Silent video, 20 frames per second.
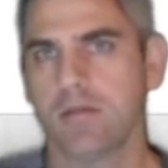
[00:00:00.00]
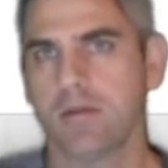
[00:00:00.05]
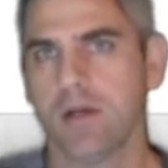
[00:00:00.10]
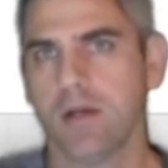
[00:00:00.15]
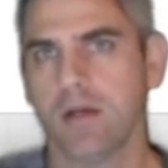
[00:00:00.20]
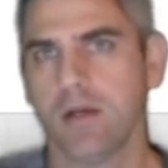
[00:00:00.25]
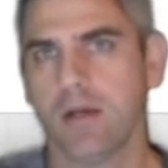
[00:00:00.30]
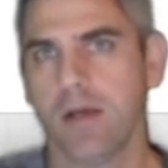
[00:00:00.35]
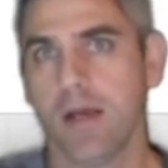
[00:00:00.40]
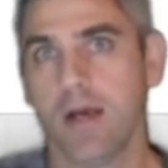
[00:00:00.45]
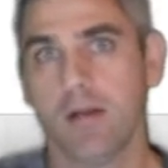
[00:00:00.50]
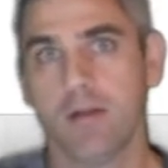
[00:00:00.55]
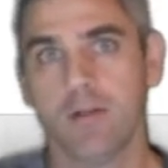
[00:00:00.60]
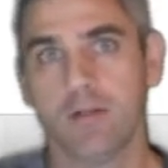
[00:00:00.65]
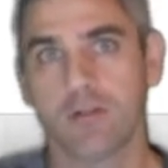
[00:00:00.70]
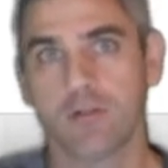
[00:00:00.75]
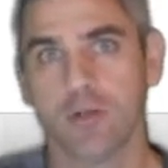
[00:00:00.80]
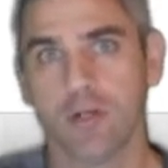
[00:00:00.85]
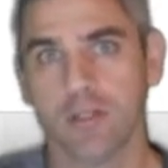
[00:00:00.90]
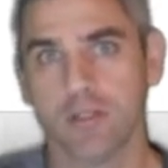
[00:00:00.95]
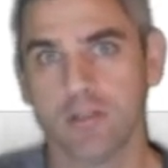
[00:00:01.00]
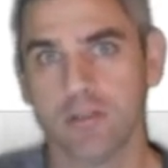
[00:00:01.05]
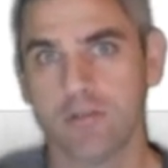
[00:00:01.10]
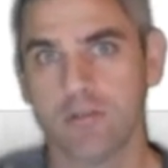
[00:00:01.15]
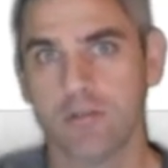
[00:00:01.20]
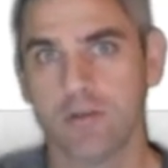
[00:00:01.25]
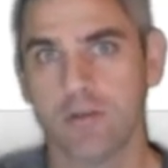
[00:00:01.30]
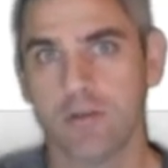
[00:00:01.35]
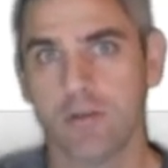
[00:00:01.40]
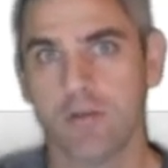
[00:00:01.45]
how to trust
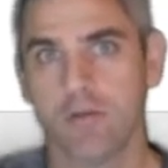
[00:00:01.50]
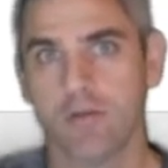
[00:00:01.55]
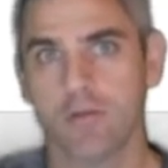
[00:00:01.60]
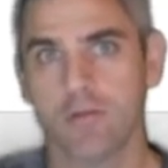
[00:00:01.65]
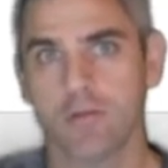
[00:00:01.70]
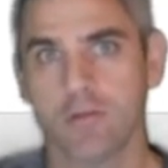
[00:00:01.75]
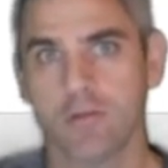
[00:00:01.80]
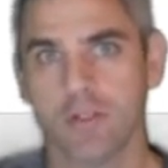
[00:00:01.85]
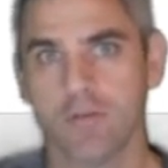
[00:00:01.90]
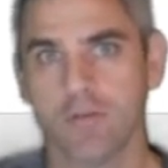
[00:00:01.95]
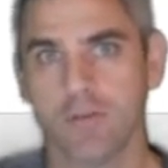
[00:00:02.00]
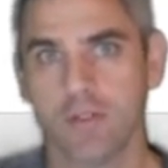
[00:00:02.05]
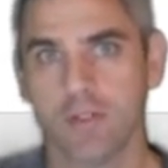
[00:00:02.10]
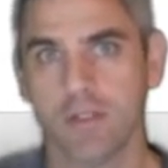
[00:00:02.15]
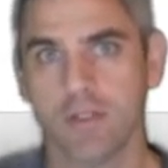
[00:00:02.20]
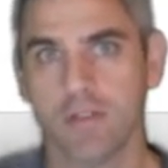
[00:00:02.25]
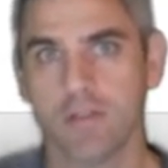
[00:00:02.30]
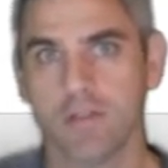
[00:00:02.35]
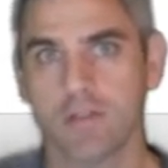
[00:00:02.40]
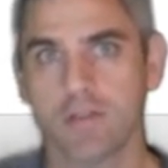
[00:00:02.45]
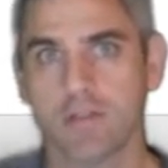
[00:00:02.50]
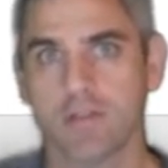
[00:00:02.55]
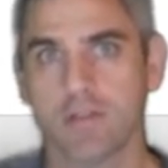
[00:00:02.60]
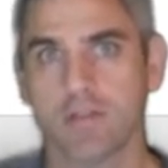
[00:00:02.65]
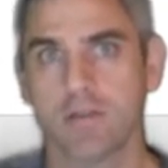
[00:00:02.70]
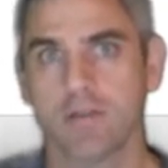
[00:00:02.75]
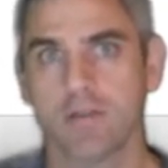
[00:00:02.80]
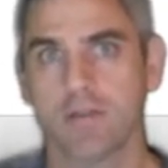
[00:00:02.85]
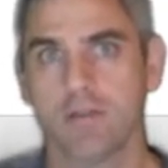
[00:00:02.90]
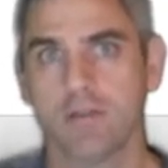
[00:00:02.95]
those certificates
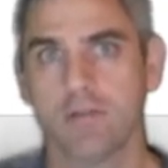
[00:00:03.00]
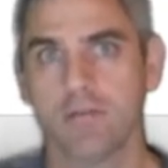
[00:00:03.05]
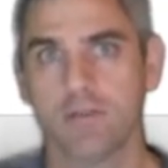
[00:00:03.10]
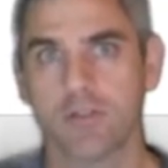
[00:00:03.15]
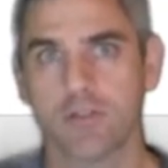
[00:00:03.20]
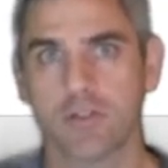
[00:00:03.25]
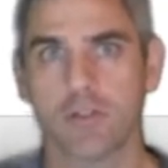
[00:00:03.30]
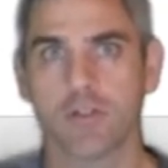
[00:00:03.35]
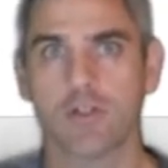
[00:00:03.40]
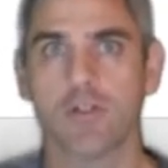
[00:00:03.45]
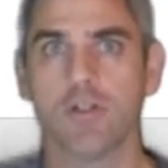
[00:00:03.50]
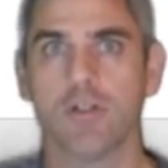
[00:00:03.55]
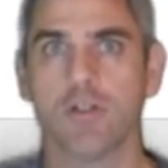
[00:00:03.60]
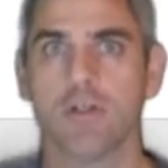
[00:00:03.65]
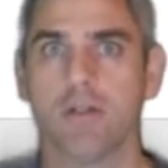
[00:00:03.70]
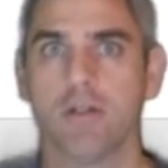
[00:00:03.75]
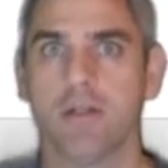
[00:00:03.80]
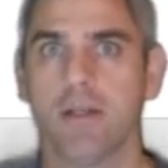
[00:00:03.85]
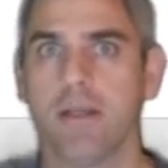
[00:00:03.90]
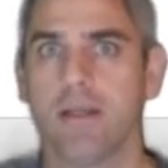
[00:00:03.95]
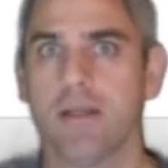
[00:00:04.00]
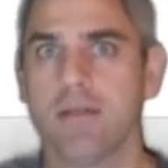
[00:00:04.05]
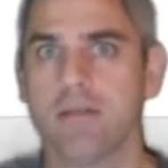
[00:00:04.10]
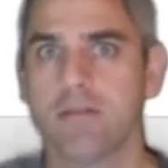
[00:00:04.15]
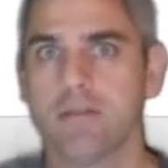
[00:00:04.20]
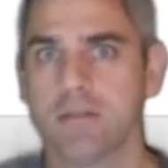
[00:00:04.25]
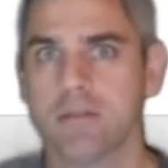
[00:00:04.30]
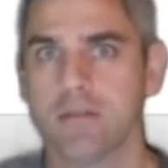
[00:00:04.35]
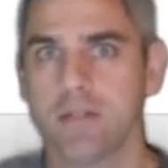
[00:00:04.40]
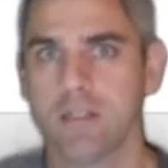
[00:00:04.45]
to ensure a
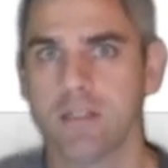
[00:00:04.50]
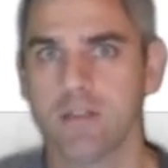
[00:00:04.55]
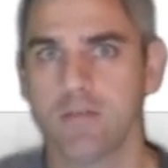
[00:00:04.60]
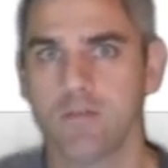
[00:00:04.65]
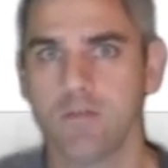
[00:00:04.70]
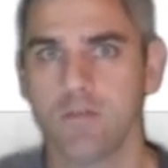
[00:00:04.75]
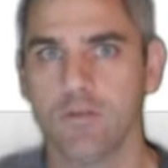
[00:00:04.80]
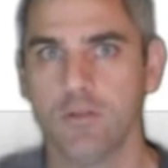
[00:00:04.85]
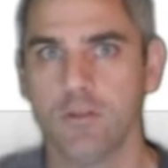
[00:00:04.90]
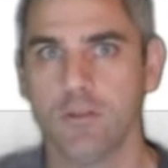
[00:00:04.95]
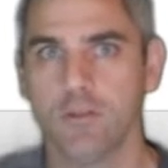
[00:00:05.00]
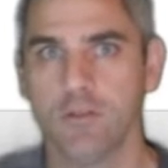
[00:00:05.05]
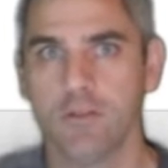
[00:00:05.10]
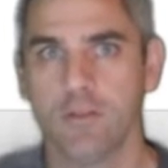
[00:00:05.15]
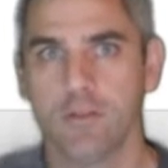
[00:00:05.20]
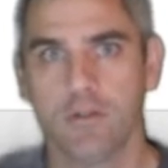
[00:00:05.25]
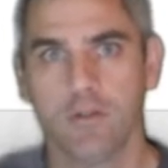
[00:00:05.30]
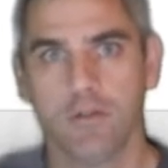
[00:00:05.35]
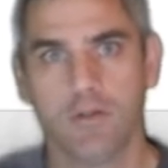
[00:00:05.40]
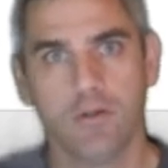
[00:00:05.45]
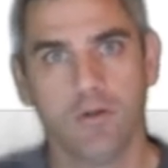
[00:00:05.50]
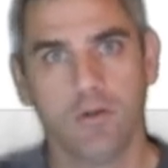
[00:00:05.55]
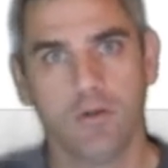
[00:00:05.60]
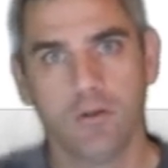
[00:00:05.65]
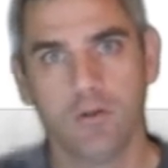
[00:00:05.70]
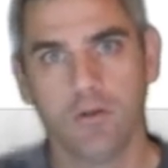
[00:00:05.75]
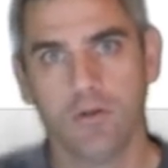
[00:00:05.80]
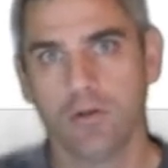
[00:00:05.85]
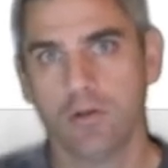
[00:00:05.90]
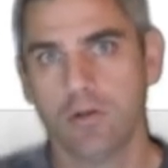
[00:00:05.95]
successful
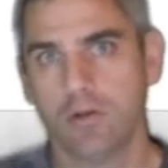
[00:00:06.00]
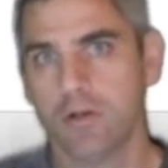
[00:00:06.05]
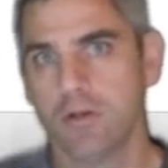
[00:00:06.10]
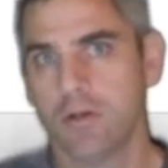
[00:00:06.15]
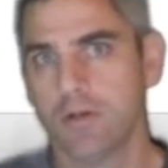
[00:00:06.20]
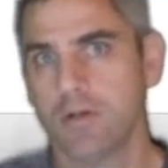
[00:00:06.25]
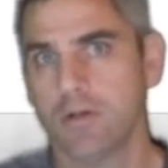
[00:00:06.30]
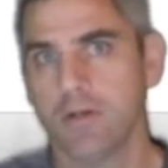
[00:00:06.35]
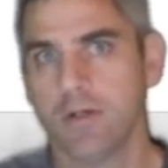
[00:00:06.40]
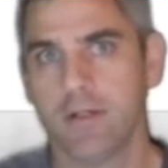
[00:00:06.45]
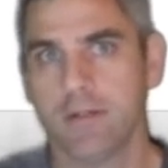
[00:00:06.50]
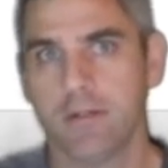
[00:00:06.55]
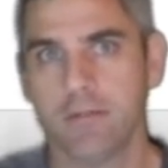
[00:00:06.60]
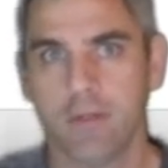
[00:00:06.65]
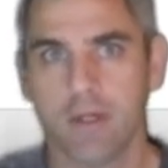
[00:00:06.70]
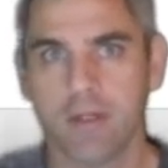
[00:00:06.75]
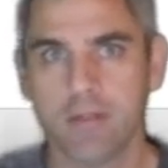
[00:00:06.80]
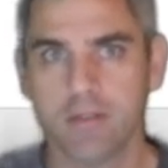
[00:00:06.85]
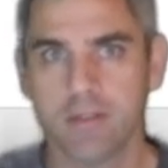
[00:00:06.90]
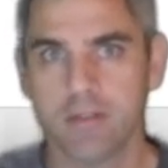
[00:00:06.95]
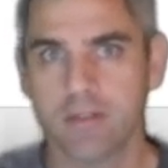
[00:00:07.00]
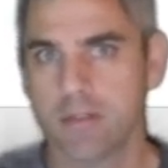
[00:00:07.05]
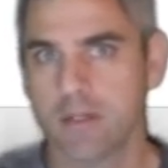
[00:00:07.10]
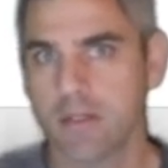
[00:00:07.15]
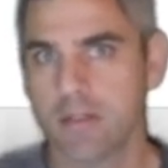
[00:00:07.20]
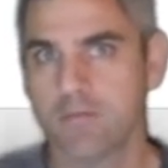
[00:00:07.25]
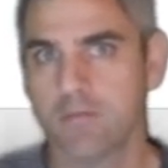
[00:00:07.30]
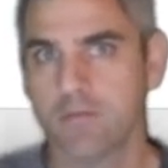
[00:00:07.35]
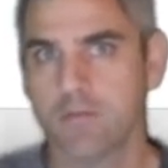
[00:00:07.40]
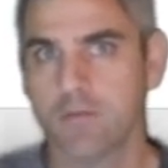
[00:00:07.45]
or
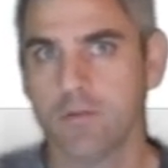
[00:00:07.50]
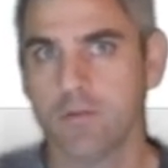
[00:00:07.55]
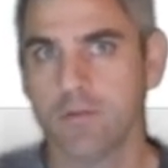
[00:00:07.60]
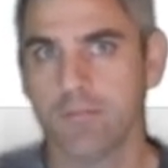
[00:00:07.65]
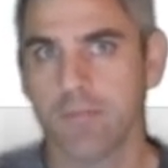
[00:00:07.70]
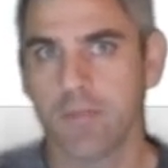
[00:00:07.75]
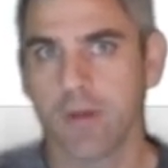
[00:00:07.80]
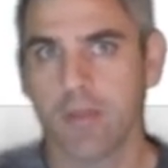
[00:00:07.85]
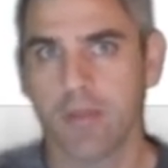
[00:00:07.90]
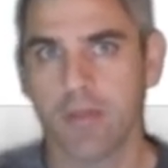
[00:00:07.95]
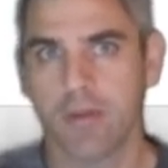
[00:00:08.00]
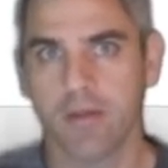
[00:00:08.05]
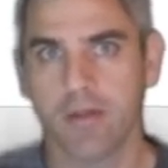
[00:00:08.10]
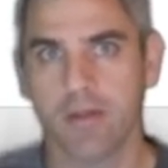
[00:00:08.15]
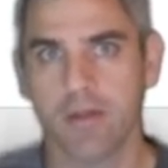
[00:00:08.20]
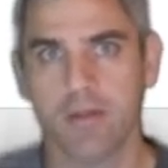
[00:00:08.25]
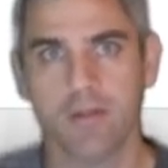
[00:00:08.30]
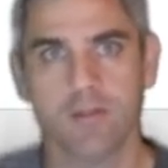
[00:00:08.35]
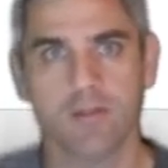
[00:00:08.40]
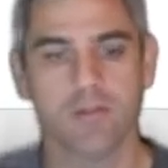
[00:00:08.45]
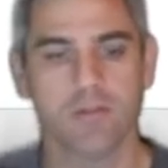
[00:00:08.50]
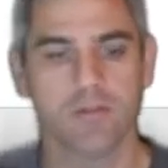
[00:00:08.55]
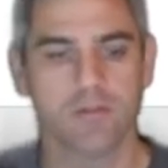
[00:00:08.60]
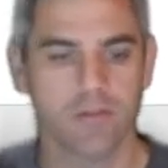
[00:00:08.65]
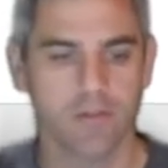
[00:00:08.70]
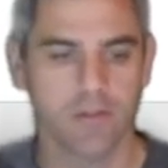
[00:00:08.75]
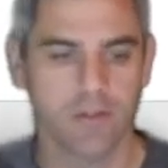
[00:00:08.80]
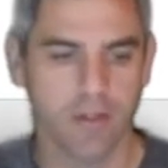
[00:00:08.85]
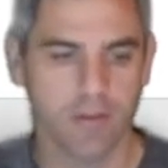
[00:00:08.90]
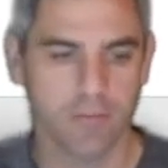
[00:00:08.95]
unsuccessful authentication to the
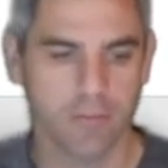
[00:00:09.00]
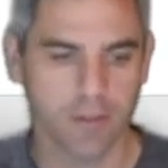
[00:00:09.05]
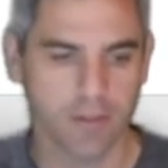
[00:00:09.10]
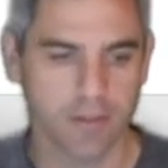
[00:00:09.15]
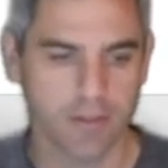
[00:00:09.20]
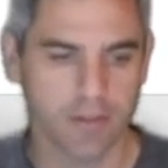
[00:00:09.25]
network.